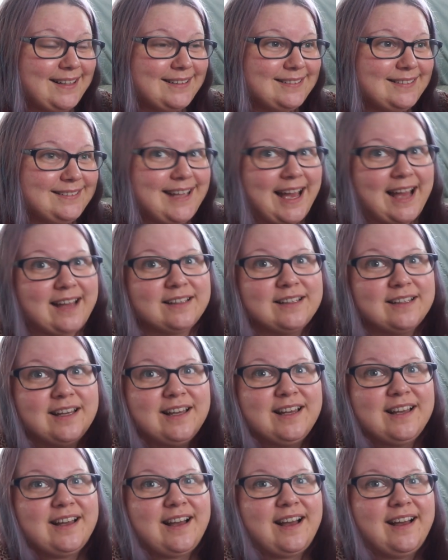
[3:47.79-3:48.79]
Yeah.
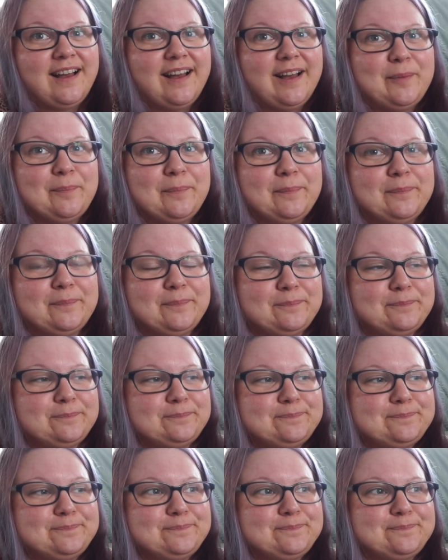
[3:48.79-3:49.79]
Um,
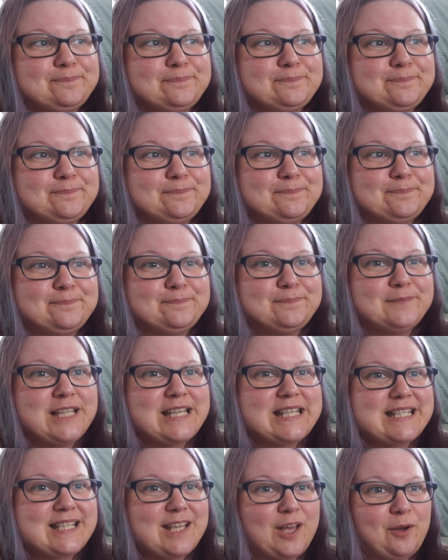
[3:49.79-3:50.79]

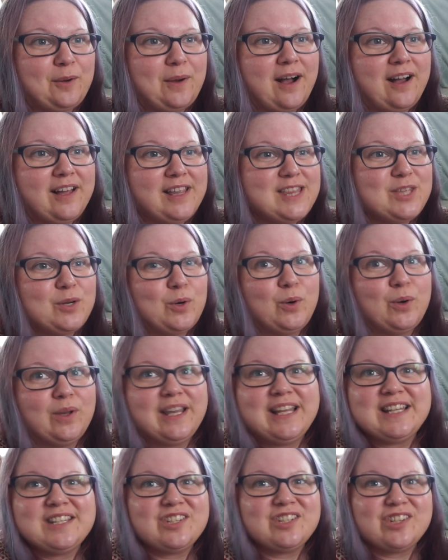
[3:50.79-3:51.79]
so I thought
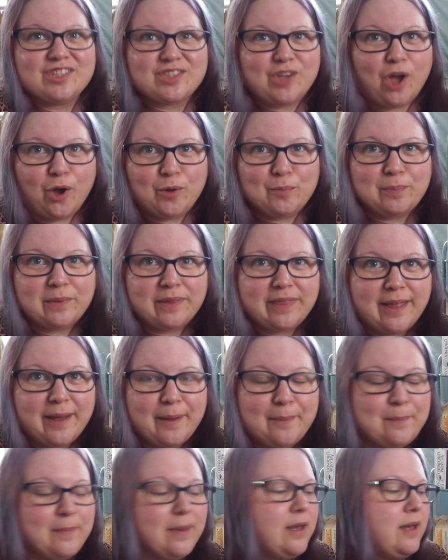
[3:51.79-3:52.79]
let's just open
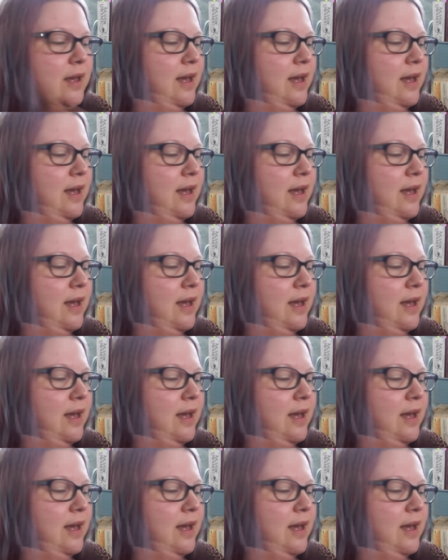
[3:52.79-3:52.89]
them